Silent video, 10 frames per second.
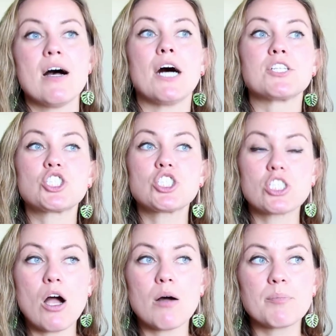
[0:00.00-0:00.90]
A
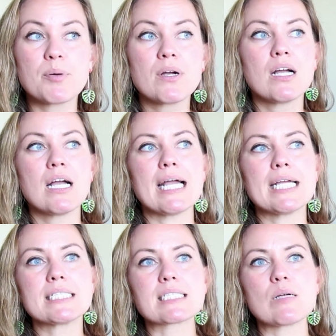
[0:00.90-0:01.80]
chump
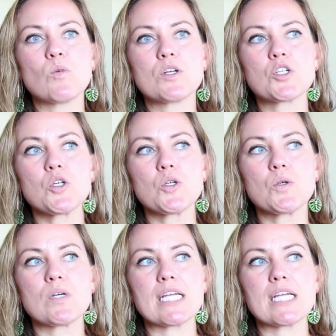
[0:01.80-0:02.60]
is someone who